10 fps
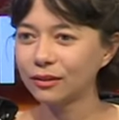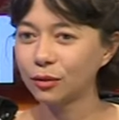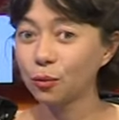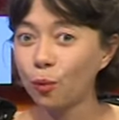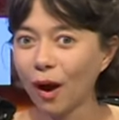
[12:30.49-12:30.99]

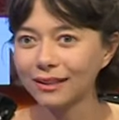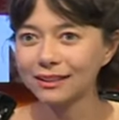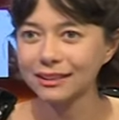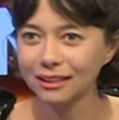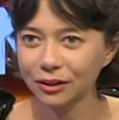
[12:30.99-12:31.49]
the one
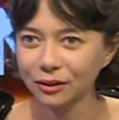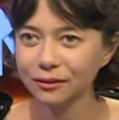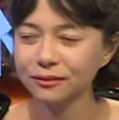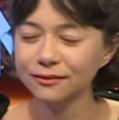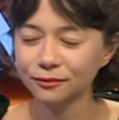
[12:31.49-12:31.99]

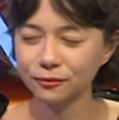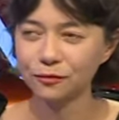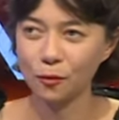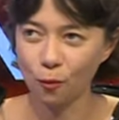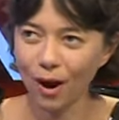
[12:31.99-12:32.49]
single
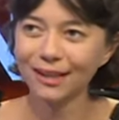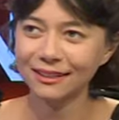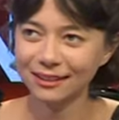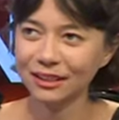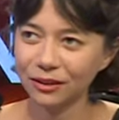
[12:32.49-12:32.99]
the one
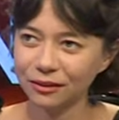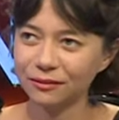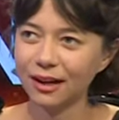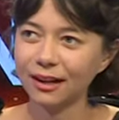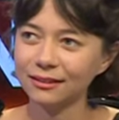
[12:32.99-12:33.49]
single
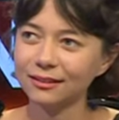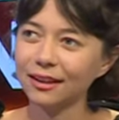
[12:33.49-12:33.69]
that